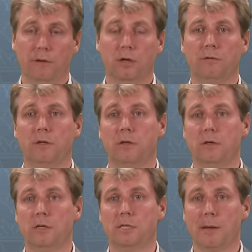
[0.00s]
Think of
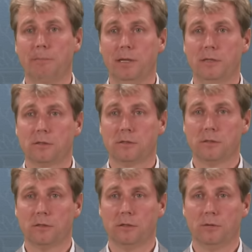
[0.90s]
the
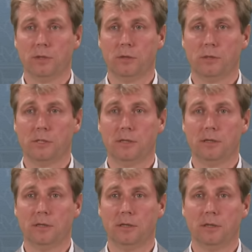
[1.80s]
Zeppelins. Here we see
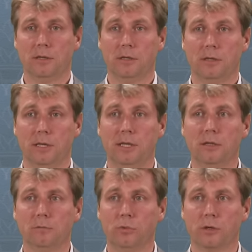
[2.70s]
the
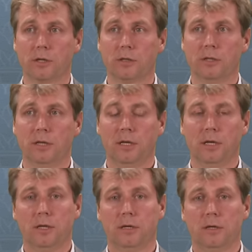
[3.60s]
Hindenburg,
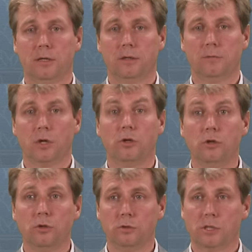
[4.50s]
a
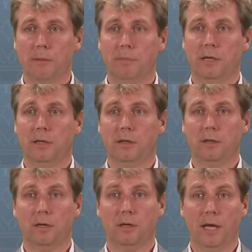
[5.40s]
huge Zeppelin
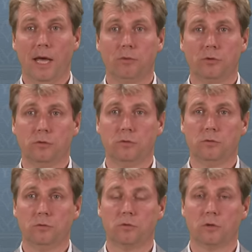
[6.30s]
and able
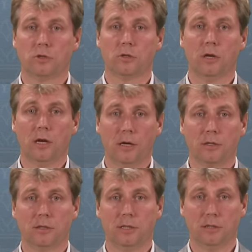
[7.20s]
to cross
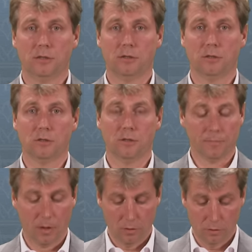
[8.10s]
large distances,
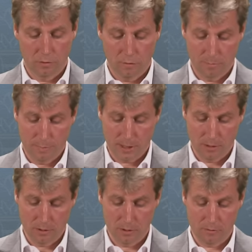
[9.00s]
used for
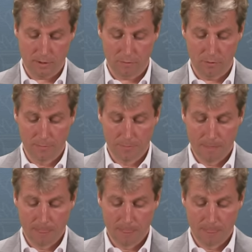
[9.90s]
passenger travel.